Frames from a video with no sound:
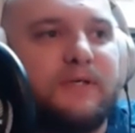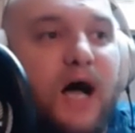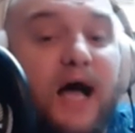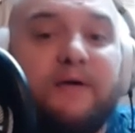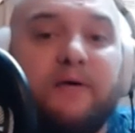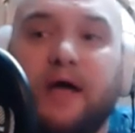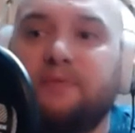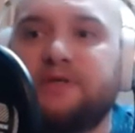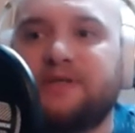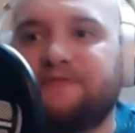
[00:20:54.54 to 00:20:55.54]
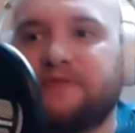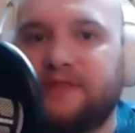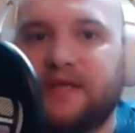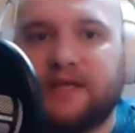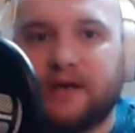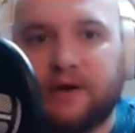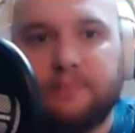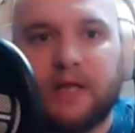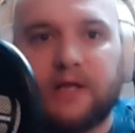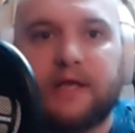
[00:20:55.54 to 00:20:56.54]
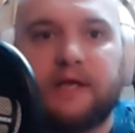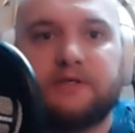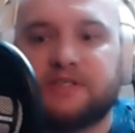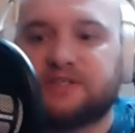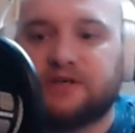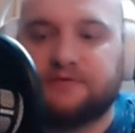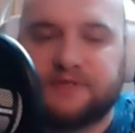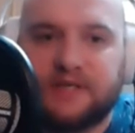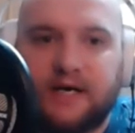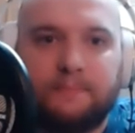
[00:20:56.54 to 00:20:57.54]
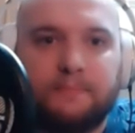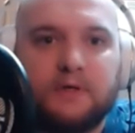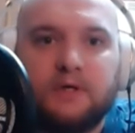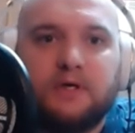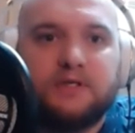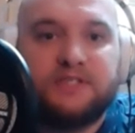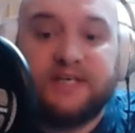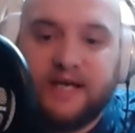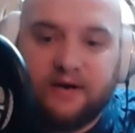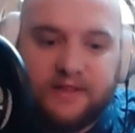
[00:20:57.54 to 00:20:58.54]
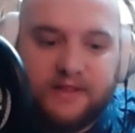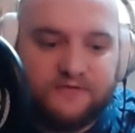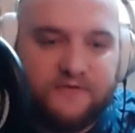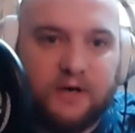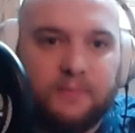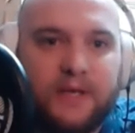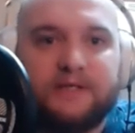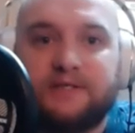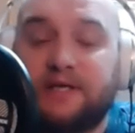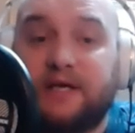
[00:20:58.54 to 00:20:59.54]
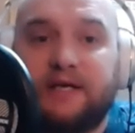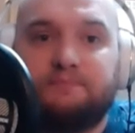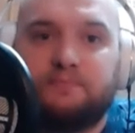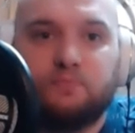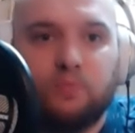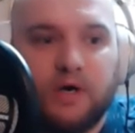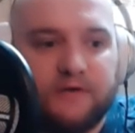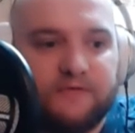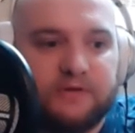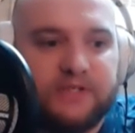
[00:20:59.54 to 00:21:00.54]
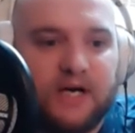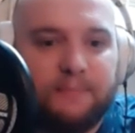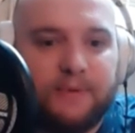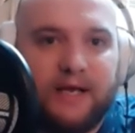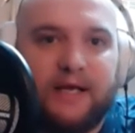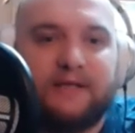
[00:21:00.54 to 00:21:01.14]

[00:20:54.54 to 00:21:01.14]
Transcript: I I would definitely think Carey Mulligan deserves. Um, yeah. She carried this film and did a wonderful job in it.